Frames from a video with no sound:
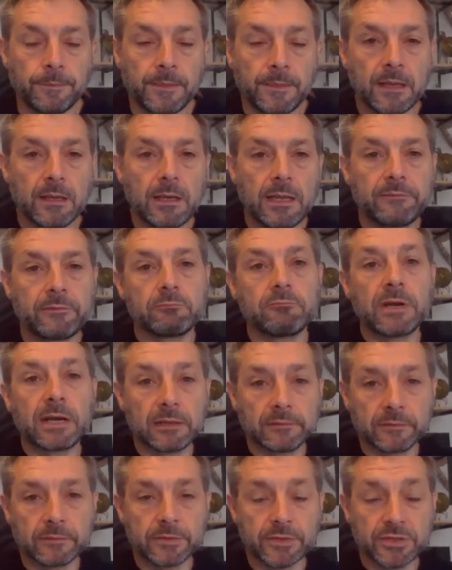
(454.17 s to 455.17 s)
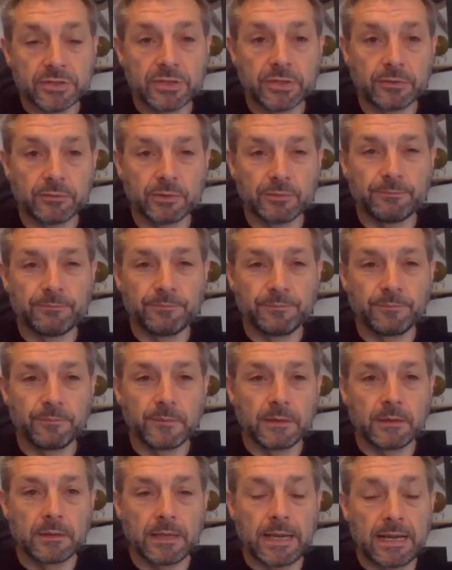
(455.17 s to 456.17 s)
They'll have a relevance to them.
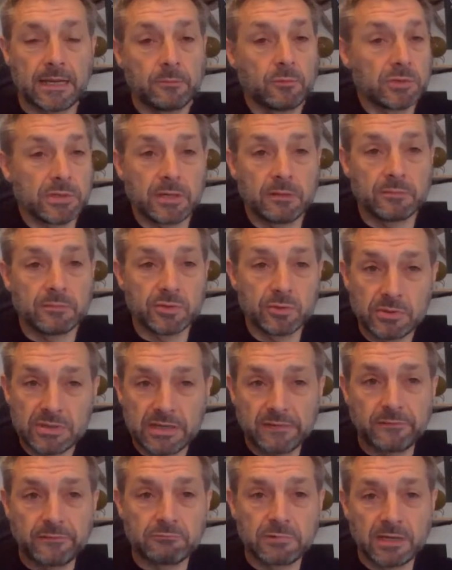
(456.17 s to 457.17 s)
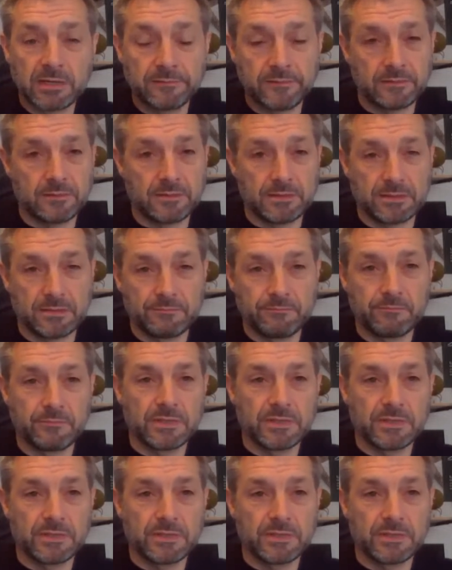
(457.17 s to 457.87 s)
Animal totems always have a relevance.